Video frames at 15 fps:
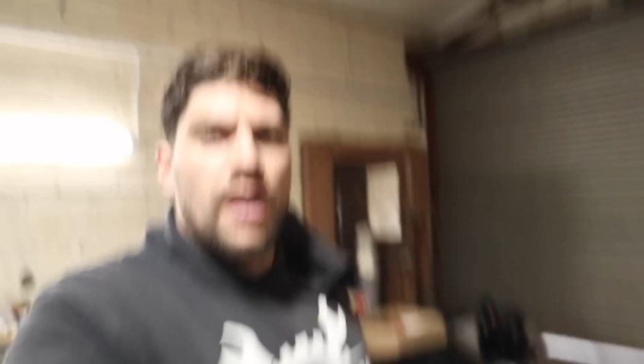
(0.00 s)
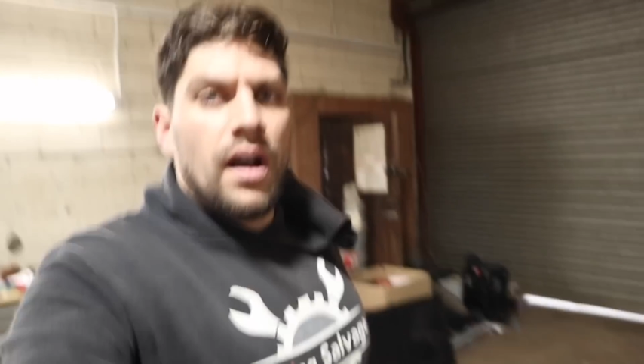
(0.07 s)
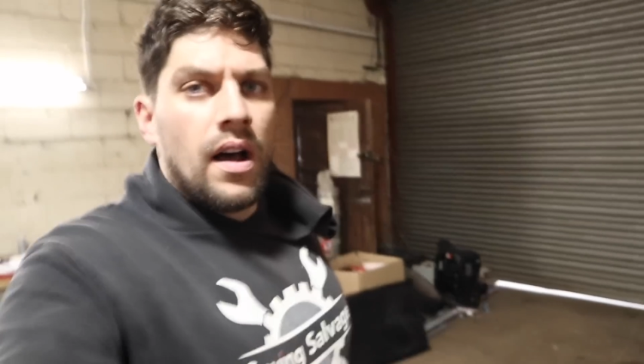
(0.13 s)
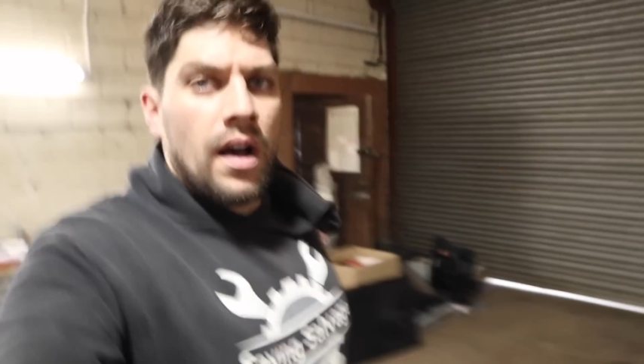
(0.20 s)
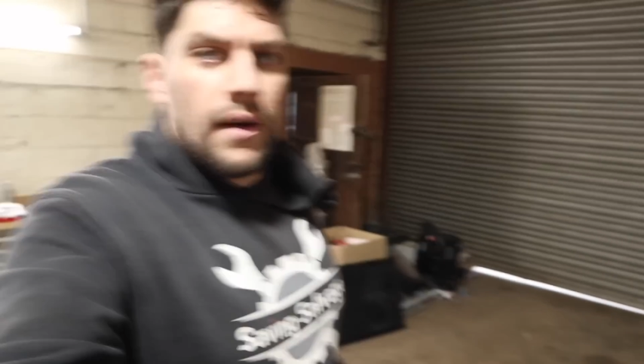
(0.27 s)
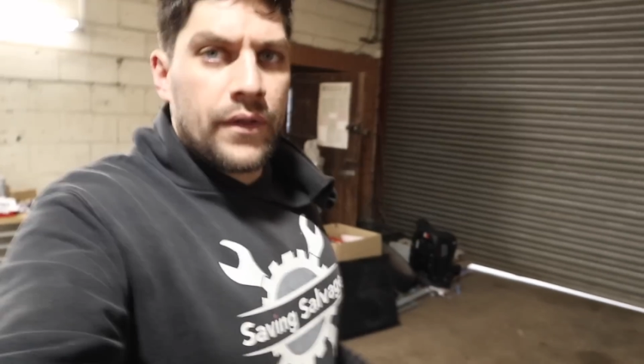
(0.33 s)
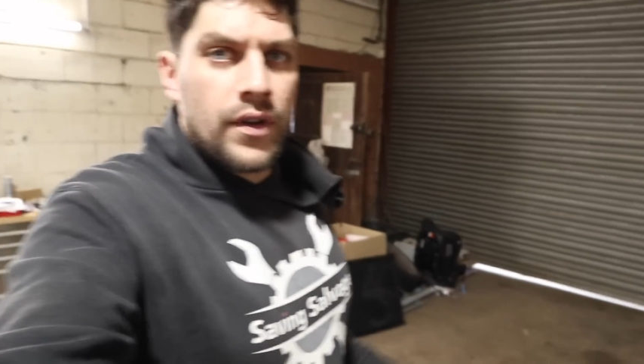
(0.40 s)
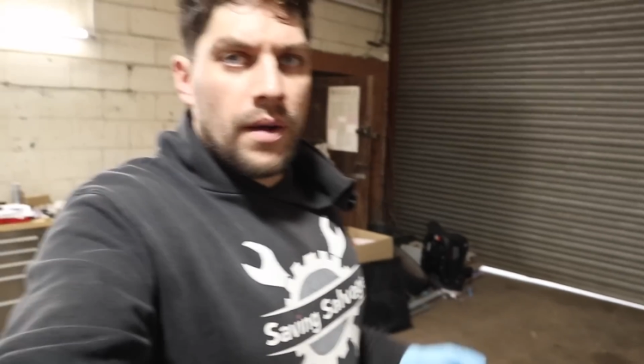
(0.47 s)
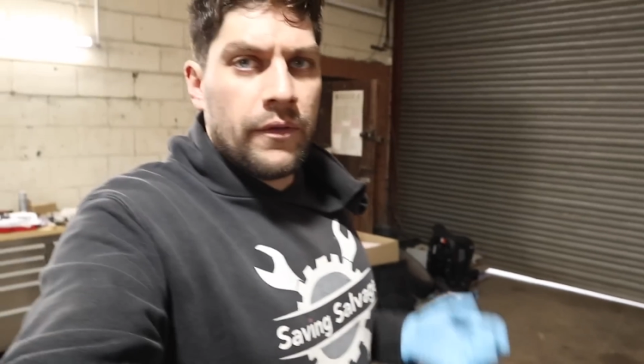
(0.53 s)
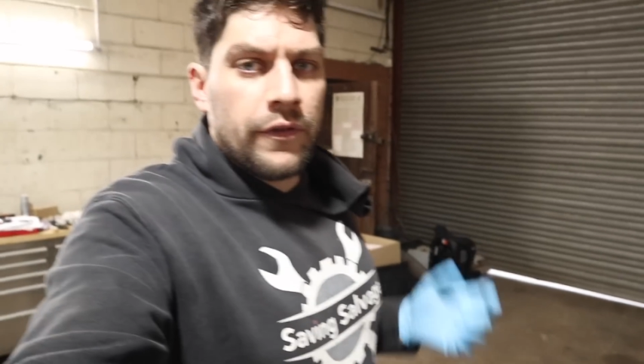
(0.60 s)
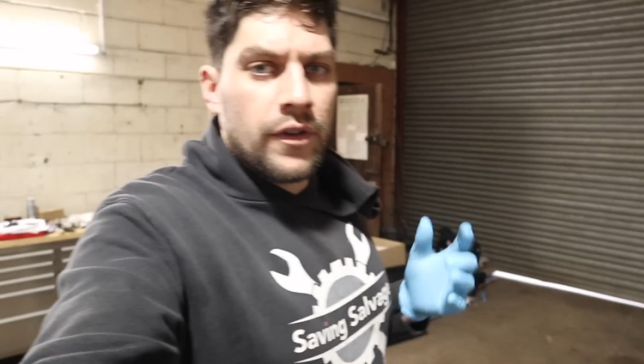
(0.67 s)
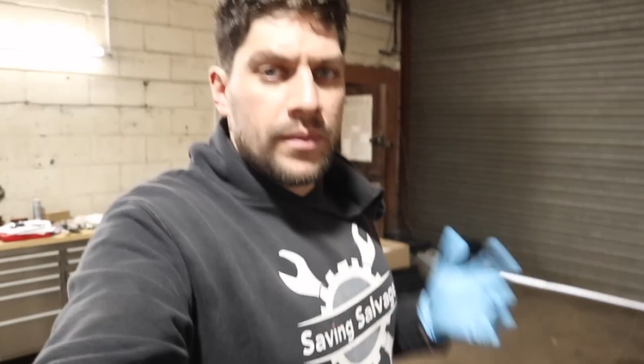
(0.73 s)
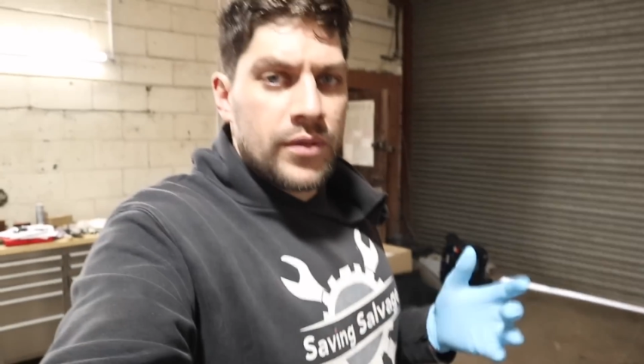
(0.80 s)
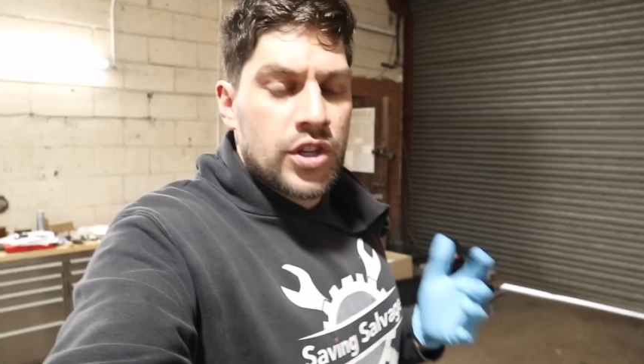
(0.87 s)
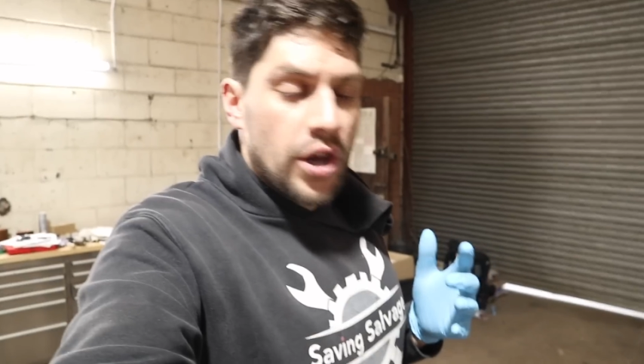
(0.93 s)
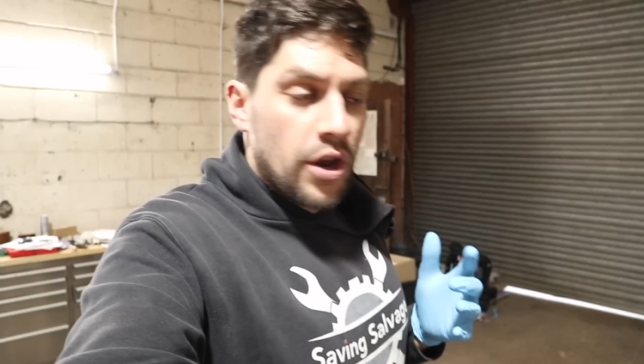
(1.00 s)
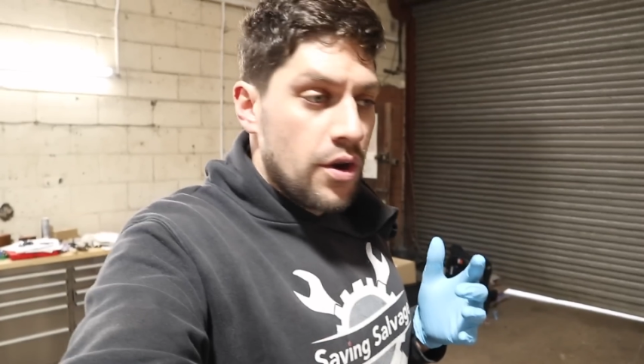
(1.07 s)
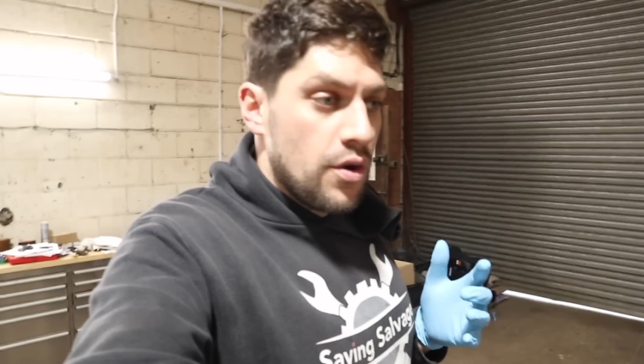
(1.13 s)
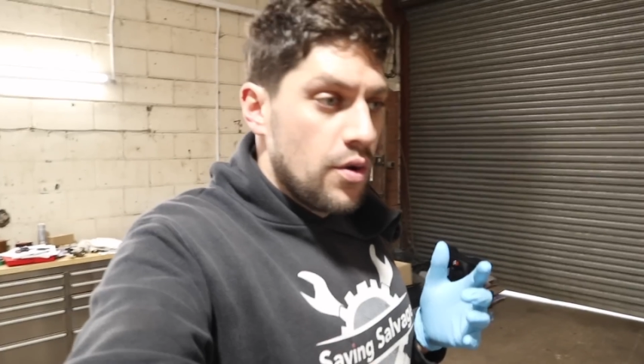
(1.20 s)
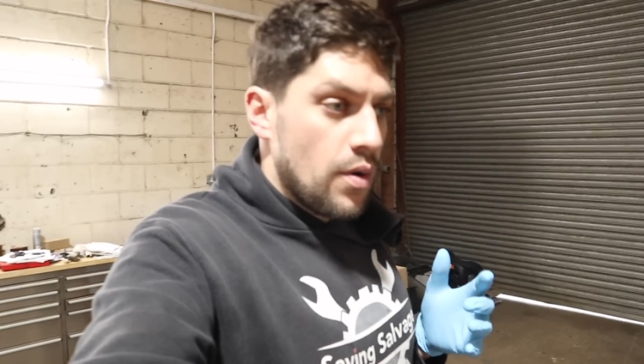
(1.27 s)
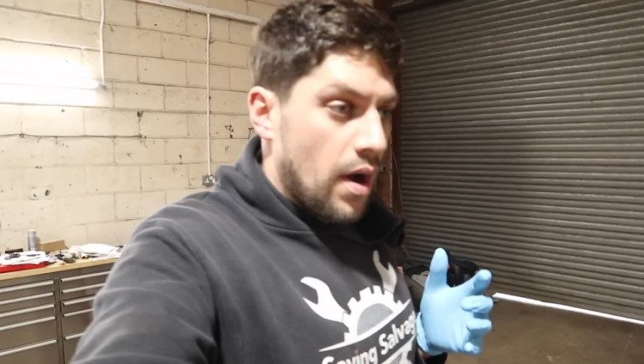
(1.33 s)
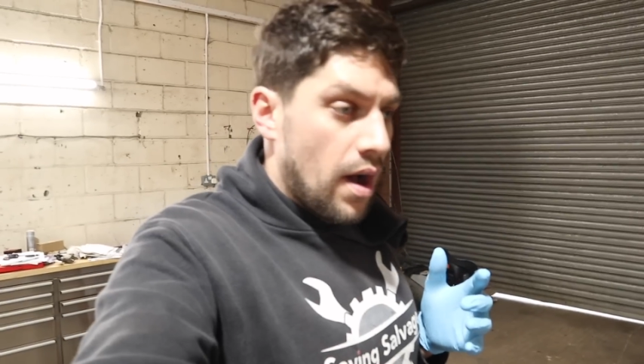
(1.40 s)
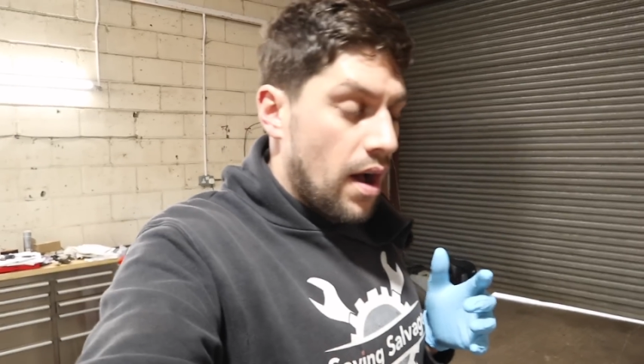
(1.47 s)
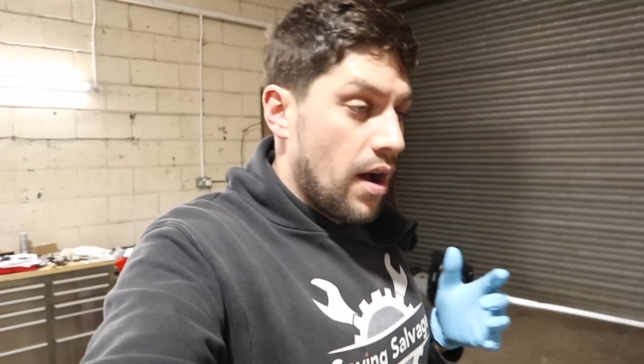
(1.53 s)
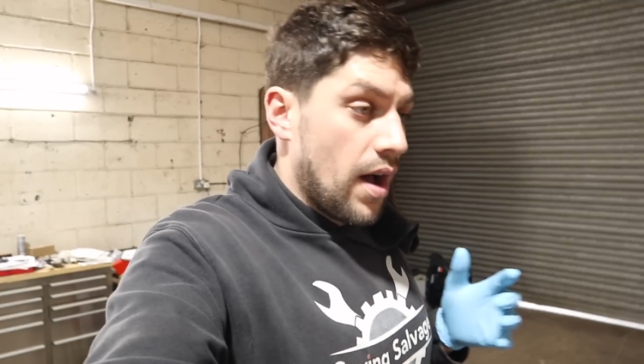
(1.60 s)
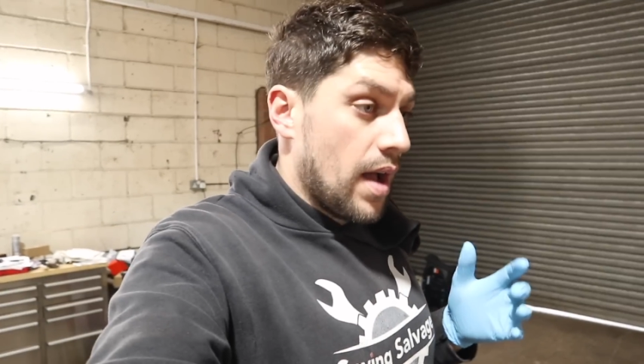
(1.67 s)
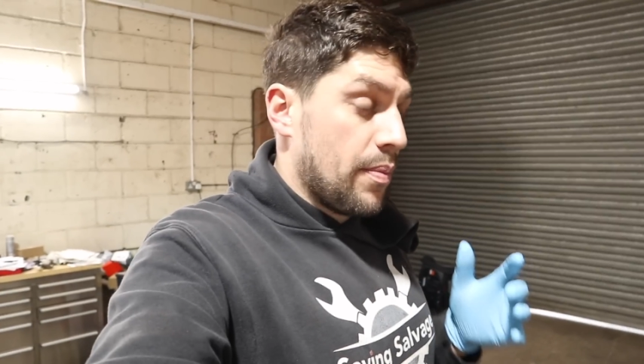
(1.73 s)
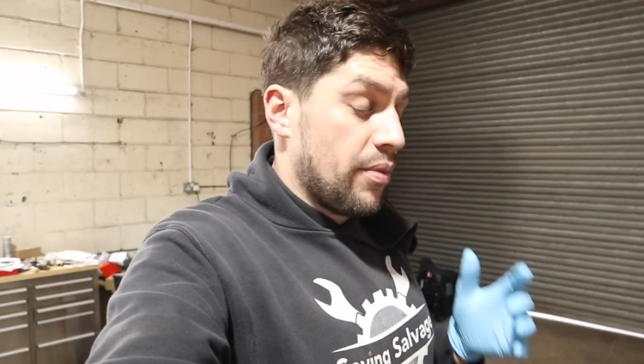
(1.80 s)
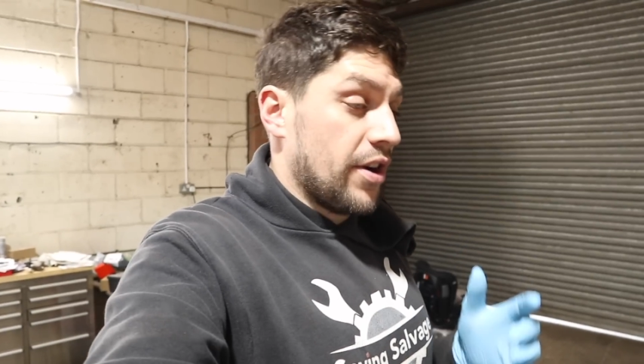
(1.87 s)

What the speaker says: I've gone from 2 higher